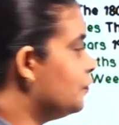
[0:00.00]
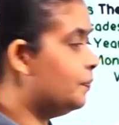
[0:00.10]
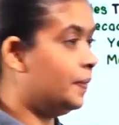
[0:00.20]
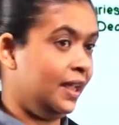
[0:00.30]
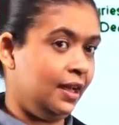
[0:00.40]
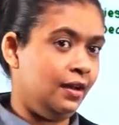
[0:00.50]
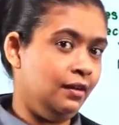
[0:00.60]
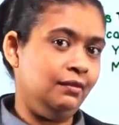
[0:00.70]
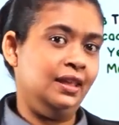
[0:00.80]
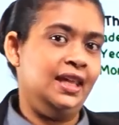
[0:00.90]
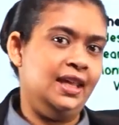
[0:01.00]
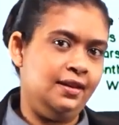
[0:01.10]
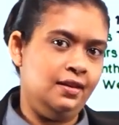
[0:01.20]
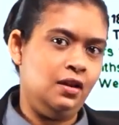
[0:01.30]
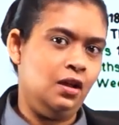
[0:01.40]
of bigger,
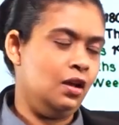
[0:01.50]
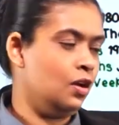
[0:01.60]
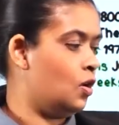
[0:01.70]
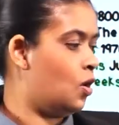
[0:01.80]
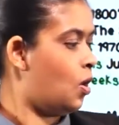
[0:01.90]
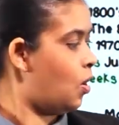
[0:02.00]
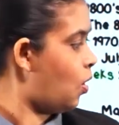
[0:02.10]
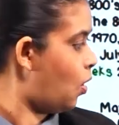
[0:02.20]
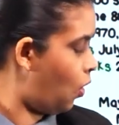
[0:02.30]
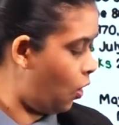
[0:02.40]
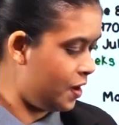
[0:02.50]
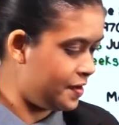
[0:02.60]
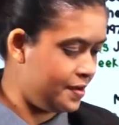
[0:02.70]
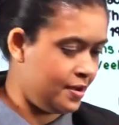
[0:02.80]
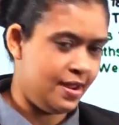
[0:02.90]
in,
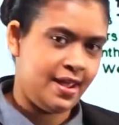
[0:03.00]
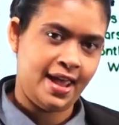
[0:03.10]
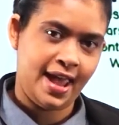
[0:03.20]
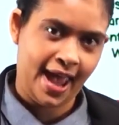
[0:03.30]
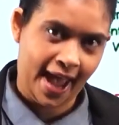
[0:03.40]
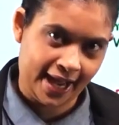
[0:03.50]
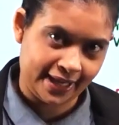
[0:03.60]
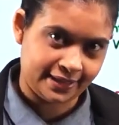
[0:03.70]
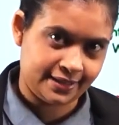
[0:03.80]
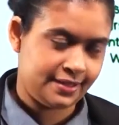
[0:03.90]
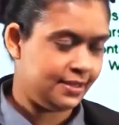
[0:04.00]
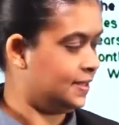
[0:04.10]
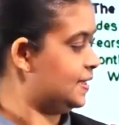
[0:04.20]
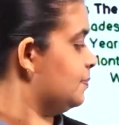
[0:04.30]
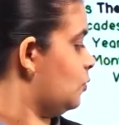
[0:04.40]
on, at,
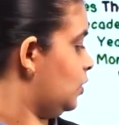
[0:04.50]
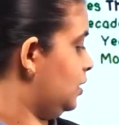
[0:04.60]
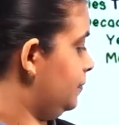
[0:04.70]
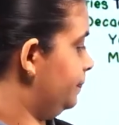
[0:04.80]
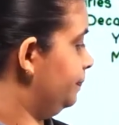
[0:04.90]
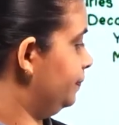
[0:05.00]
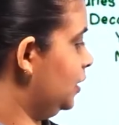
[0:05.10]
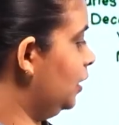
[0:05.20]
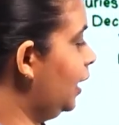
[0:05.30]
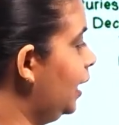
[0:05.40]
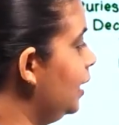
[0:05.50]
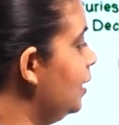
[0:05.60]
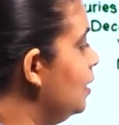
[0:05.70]
smaller. Okay?